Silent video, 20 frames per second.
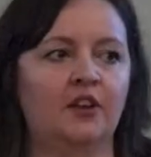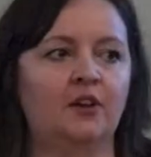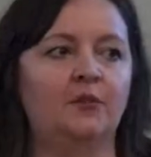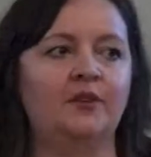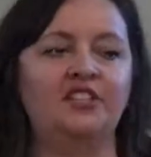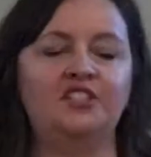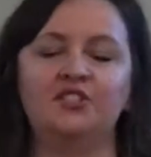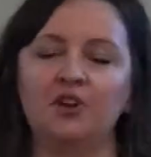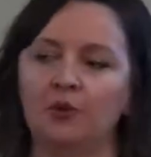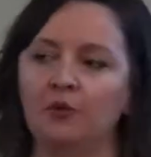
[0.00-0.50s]

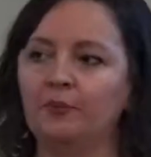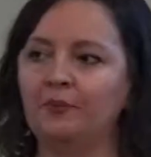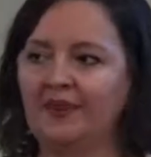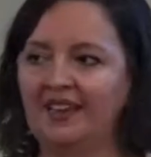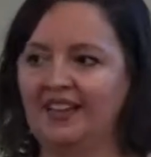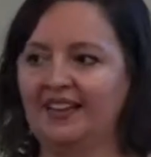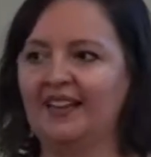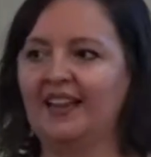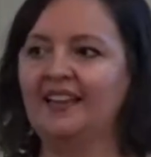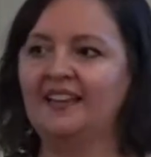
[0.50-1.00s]
we don't
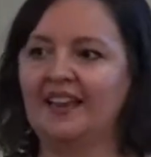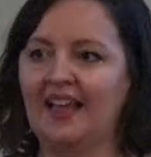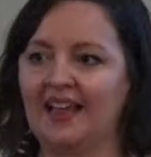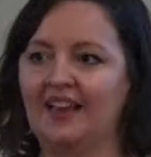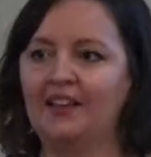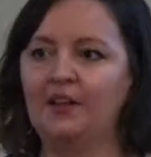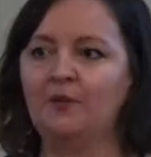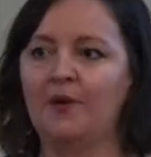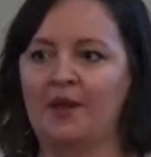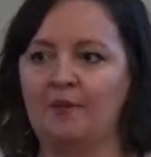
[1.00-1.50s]
mean in
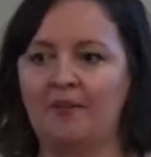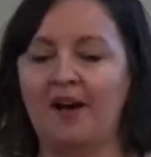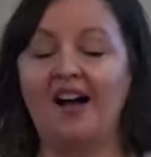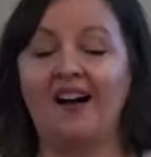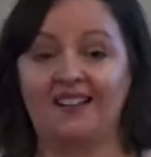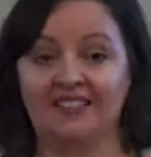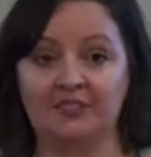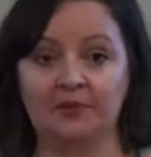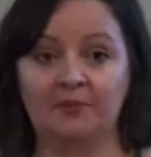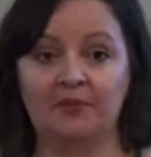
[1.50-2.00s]
any way
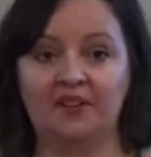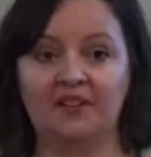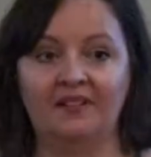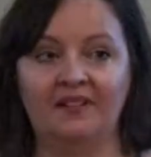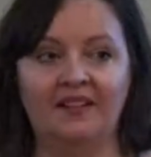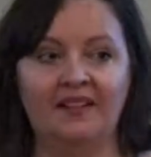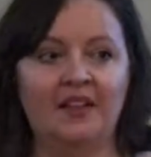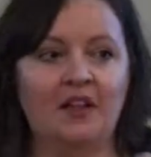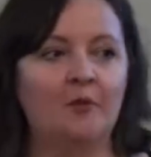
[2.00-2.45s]
possible